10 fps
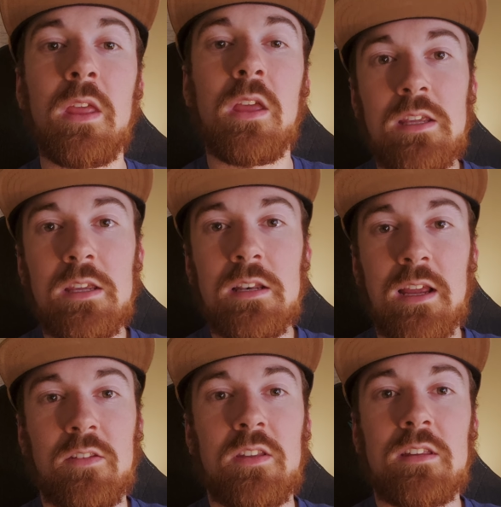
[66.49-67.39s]
The
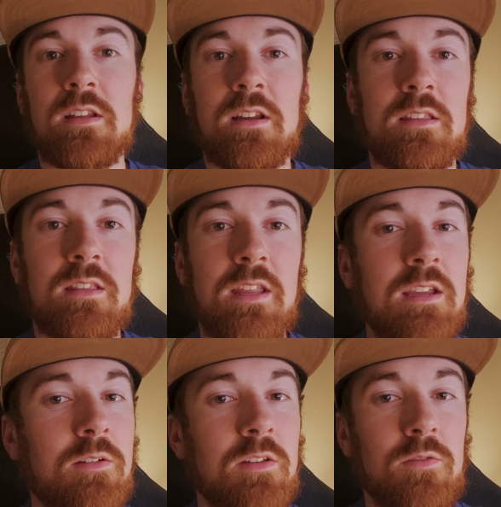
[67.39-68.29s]
next thing that I
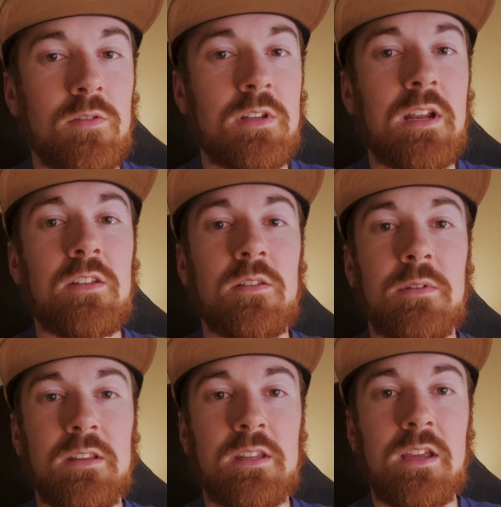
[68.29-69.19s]
think is really nice
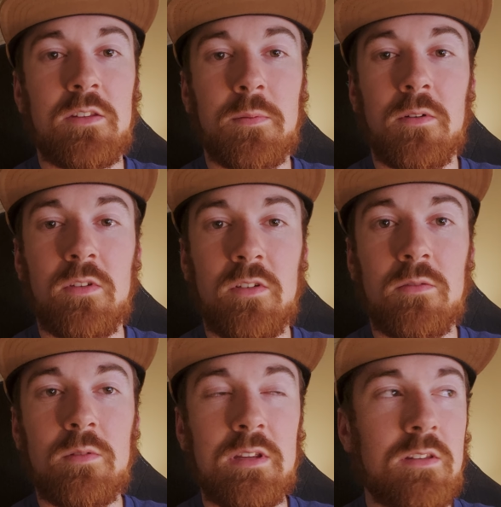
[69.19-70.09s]
about the Ace Pro
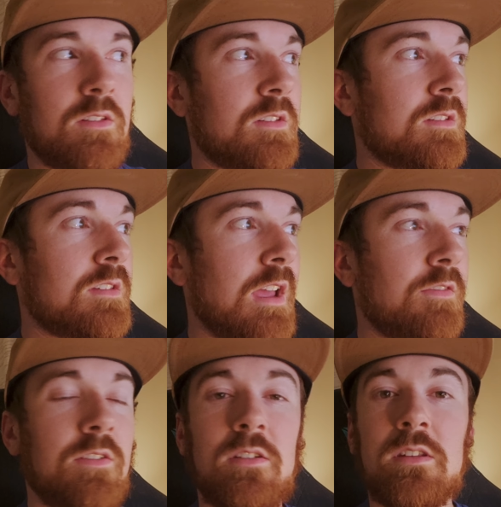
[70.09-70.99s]
2 is
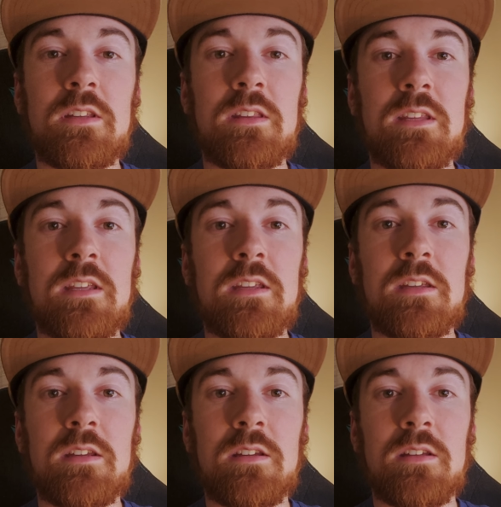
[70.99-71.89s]
definitely
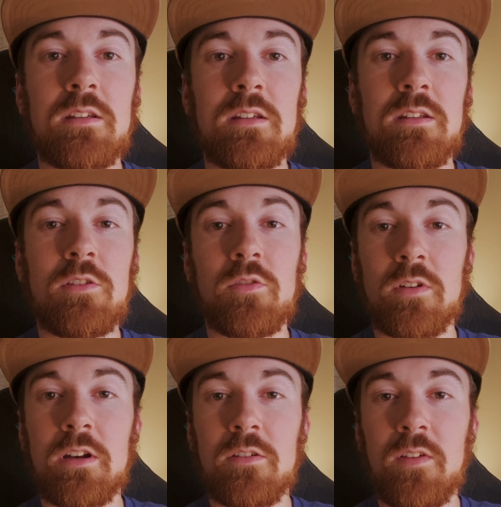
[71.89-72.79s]
the user
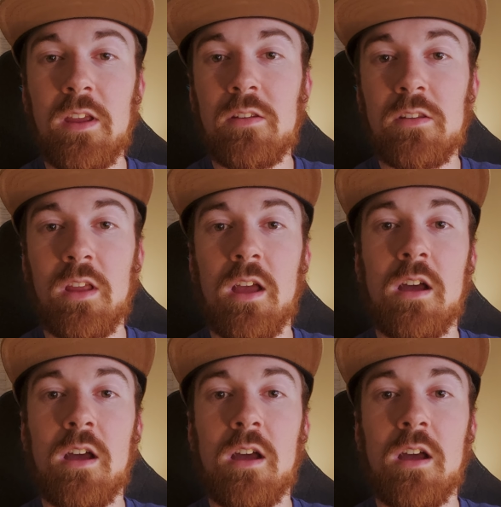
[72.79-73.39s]
interface.